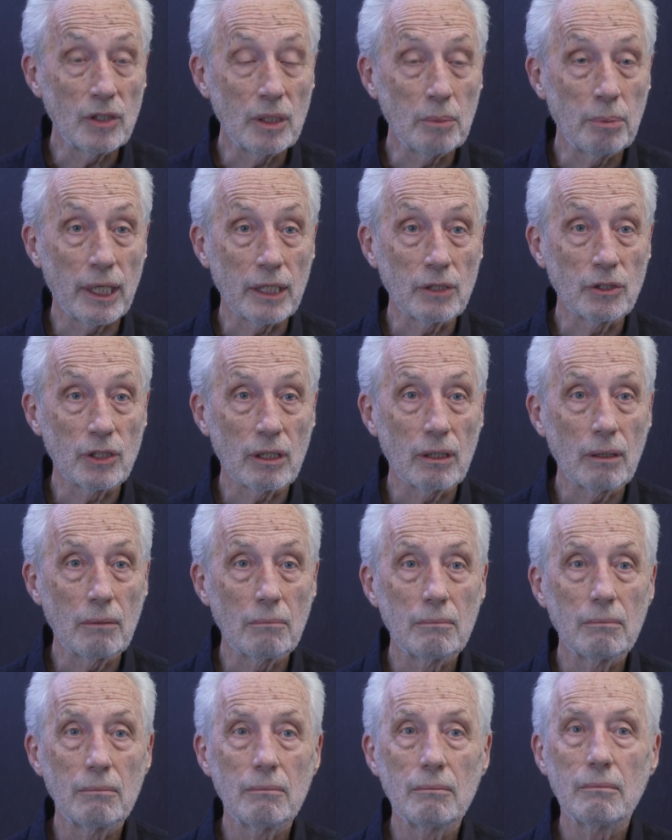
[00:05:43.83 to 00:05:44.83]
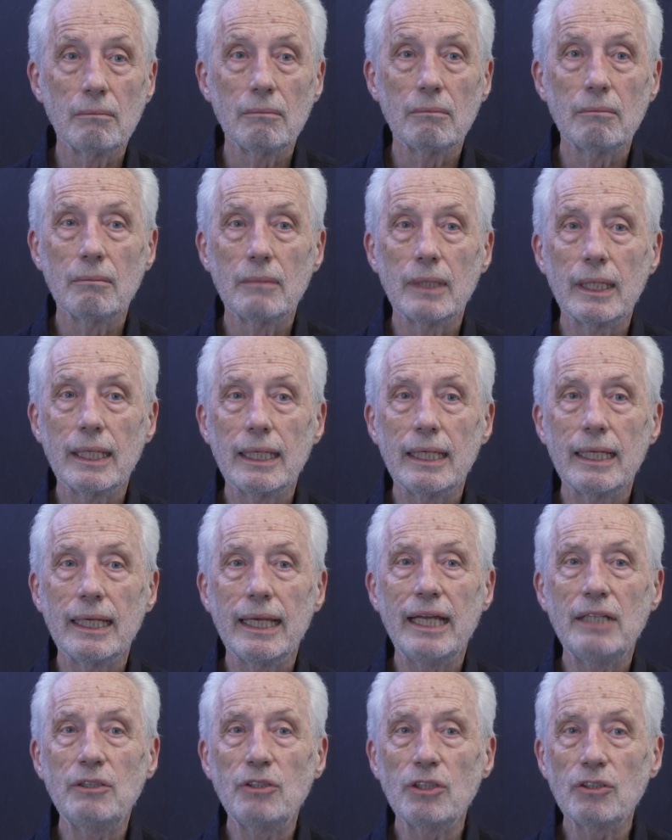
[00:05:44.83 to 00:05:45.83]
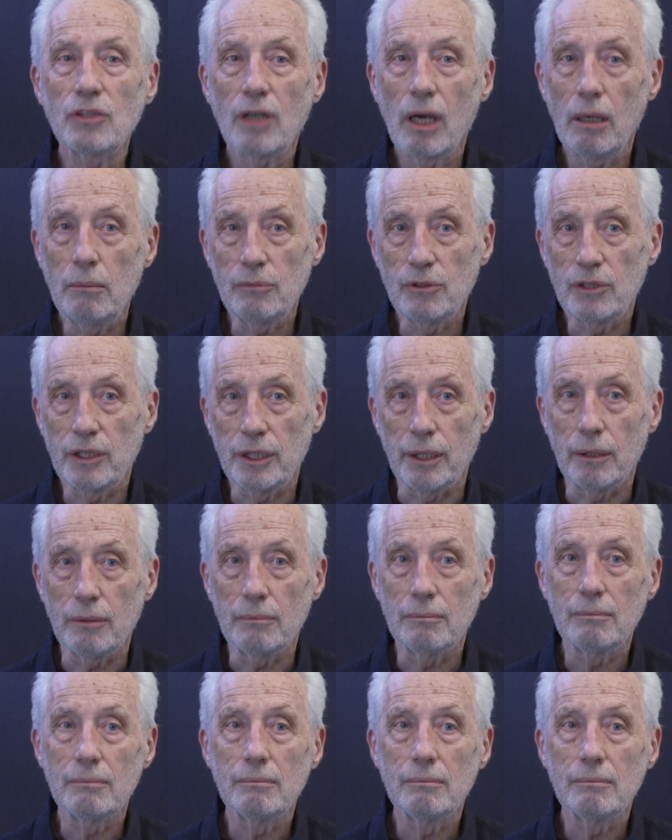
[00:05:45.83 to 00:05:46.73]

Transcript: the picture, it just comes to you.